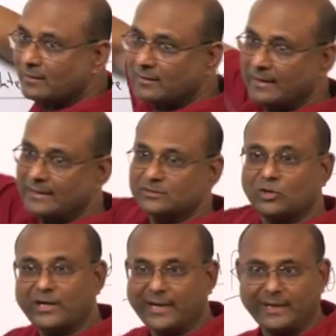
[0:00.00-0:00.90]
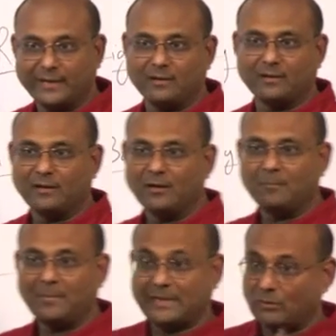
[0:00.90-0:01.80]
it is rotating.
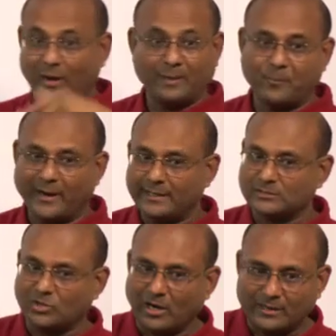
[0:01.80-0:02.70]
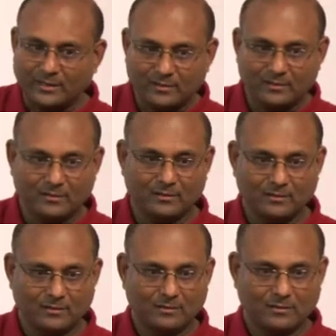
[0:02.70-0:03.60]
But that one point is not
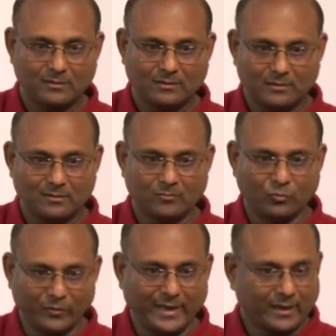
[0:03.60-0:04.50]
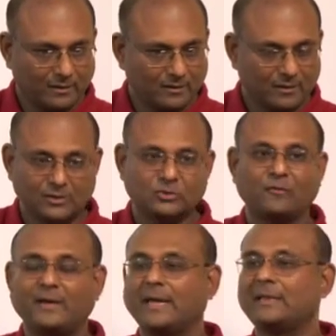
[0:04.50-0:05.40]
moving. So
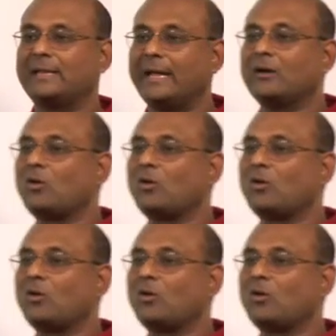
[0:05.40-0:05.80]
we can then